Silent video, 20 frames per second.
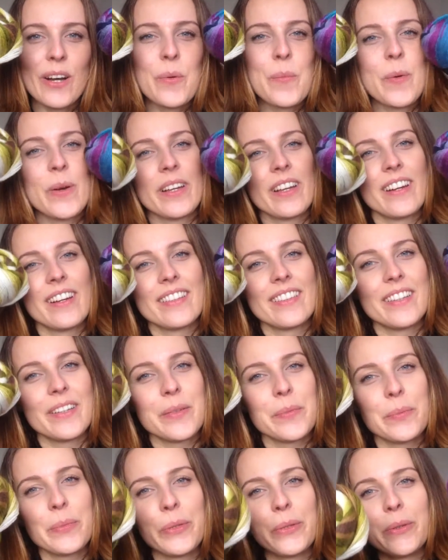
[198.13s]
Oh my god,
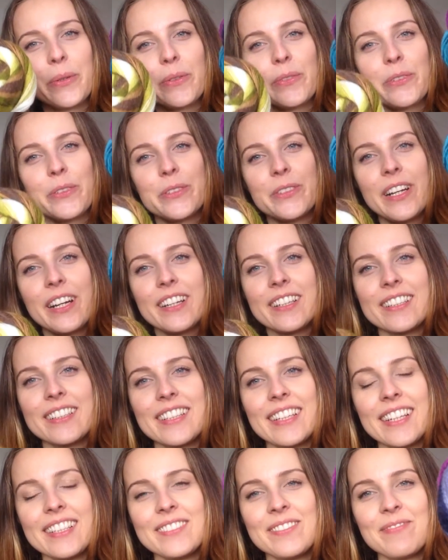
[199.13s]
they're beautiful, aren't
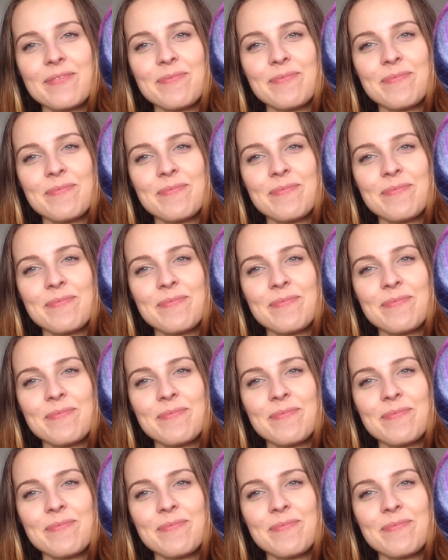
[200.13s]
they?